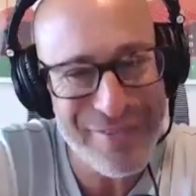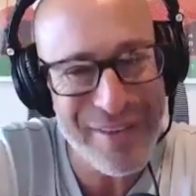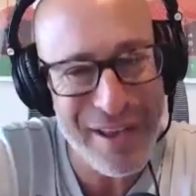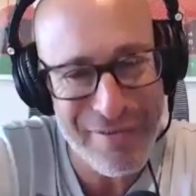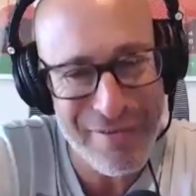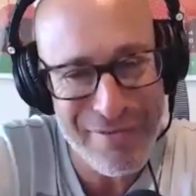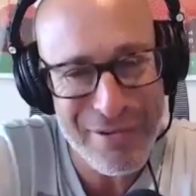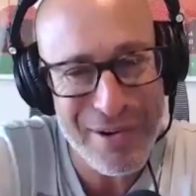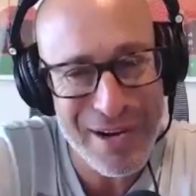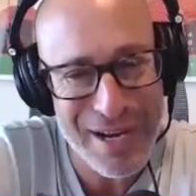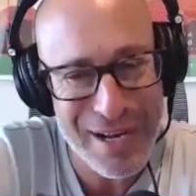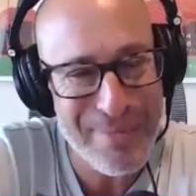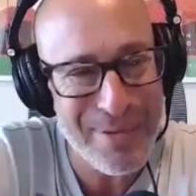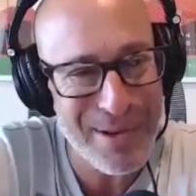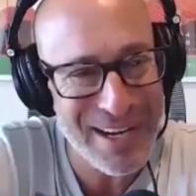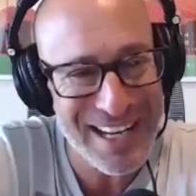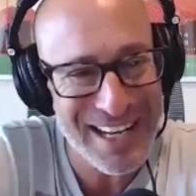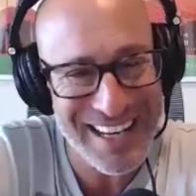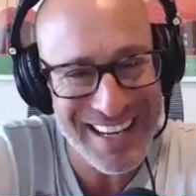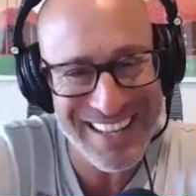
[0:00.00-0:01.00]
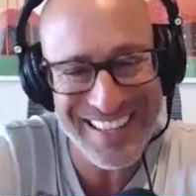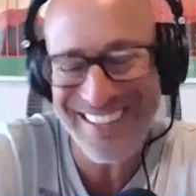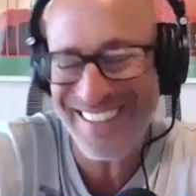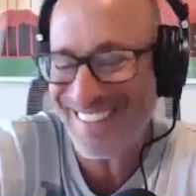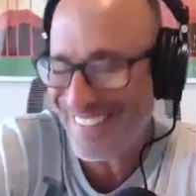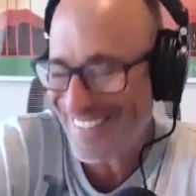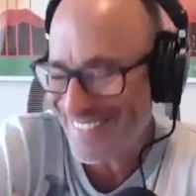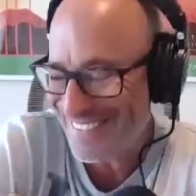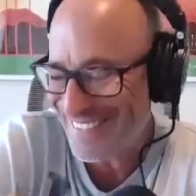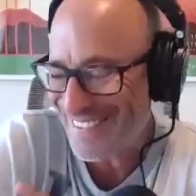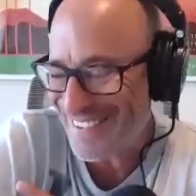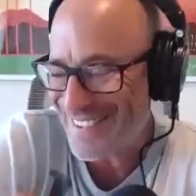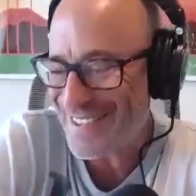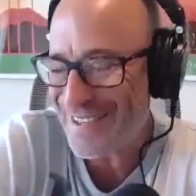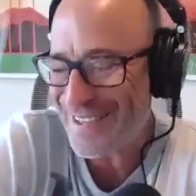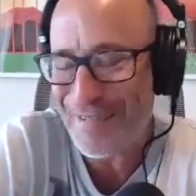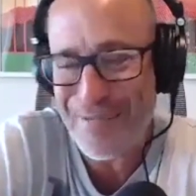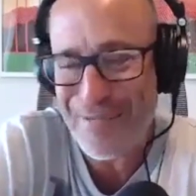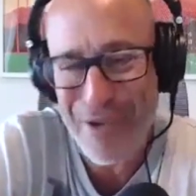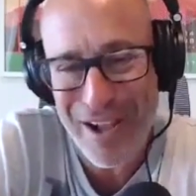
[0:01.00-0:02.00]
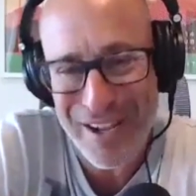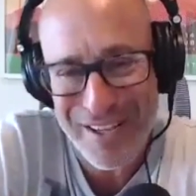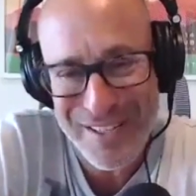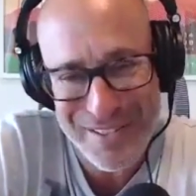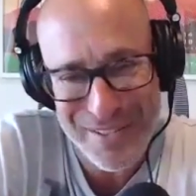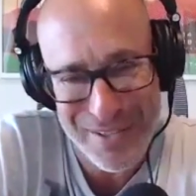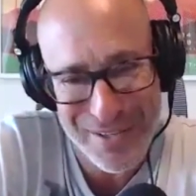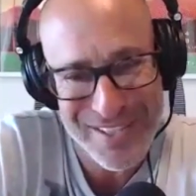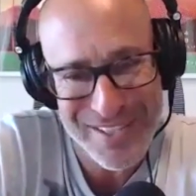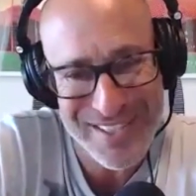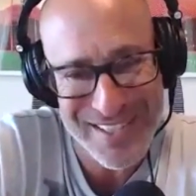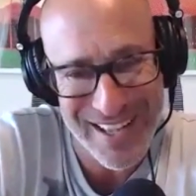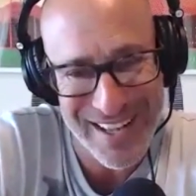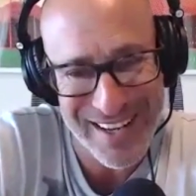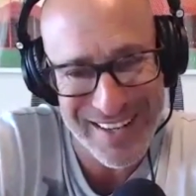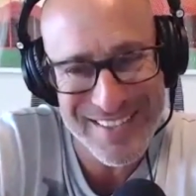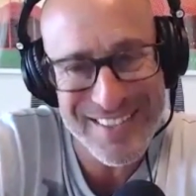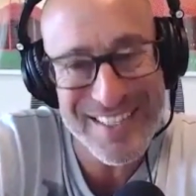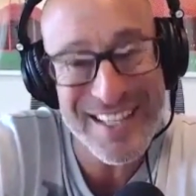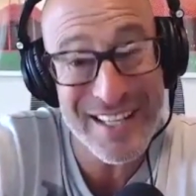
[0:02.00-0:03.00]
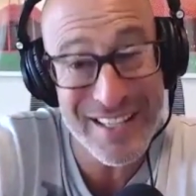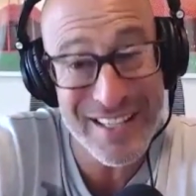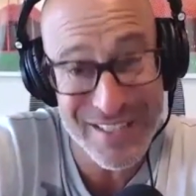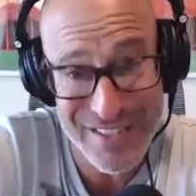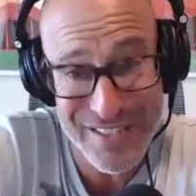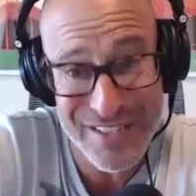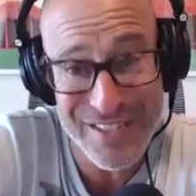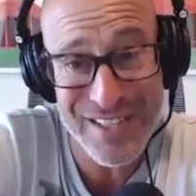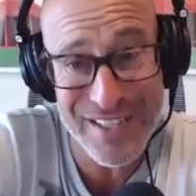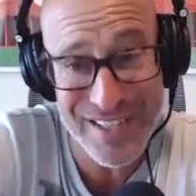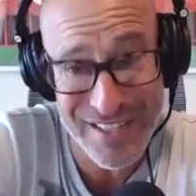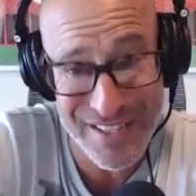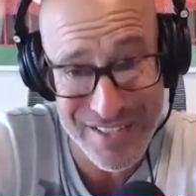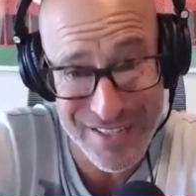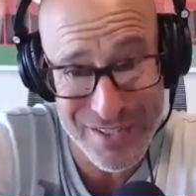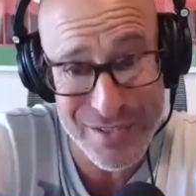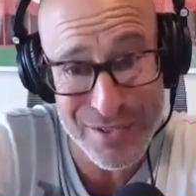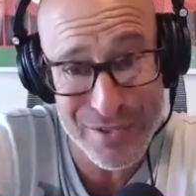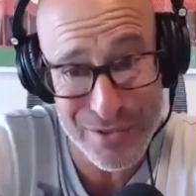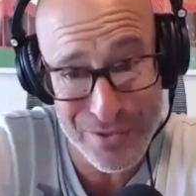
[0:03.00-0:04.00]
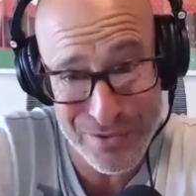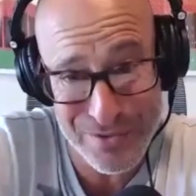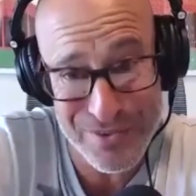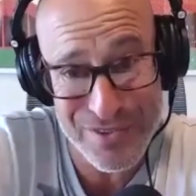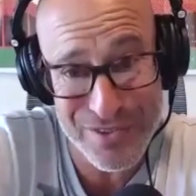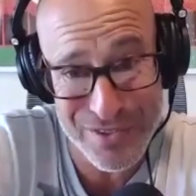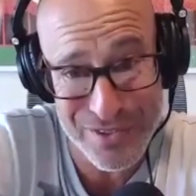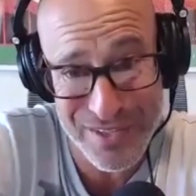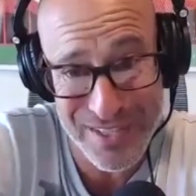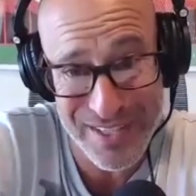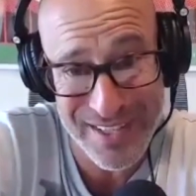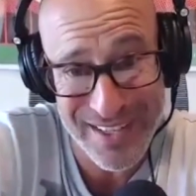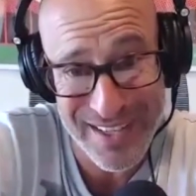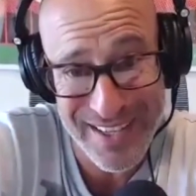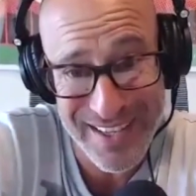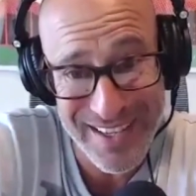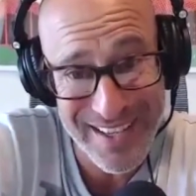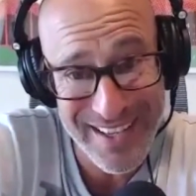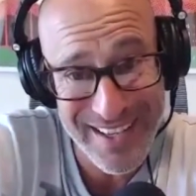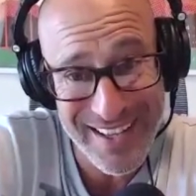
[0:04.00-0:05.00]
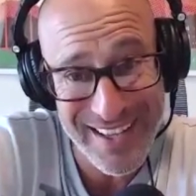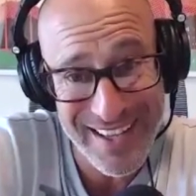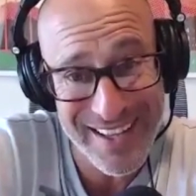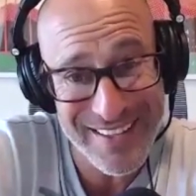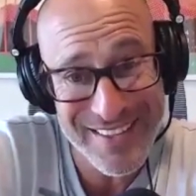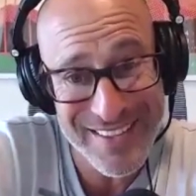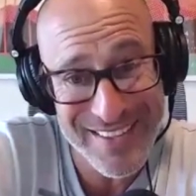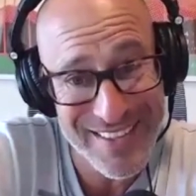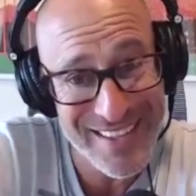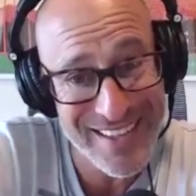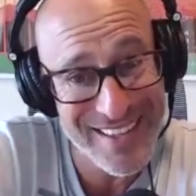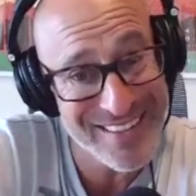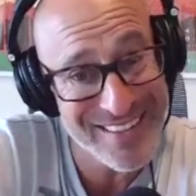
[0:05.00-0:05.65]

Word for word: if ever anybody deserved rock star status, it is it is you, Judy, and